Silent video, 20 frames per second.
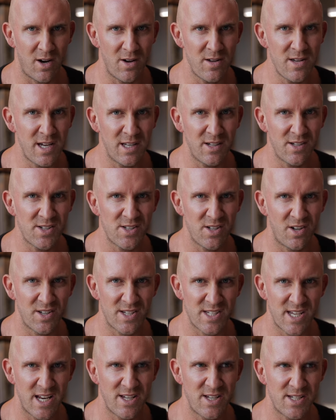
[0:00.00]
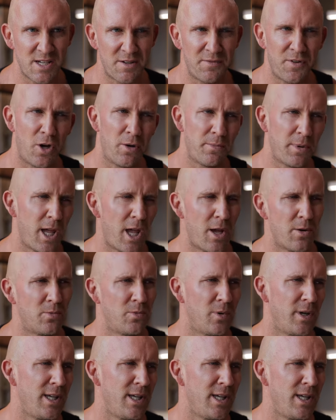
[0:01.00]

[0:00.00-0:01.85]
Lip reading: Are you going to start saying to yourself, I'm getting